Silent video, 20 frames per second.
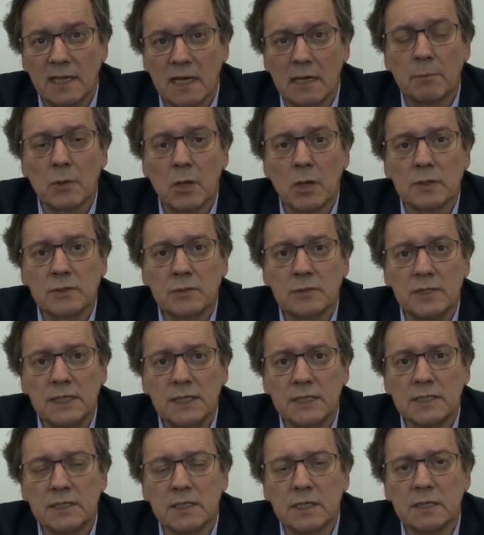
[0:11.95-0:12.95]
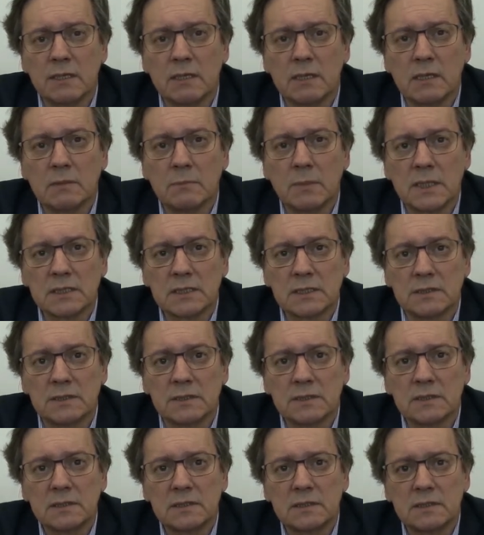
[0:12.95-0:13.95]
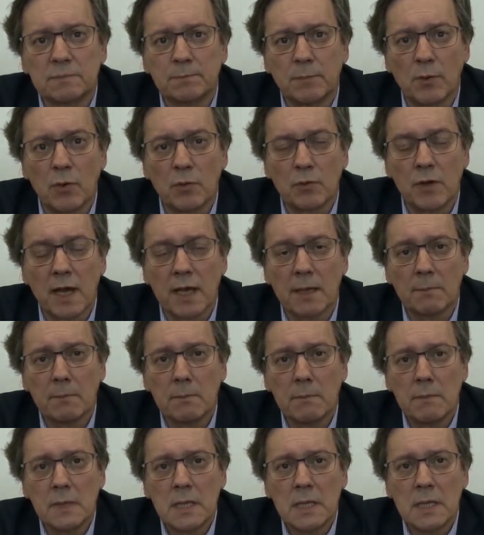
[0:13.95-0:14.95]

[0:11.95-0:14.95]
I'm going to teach in our master's program.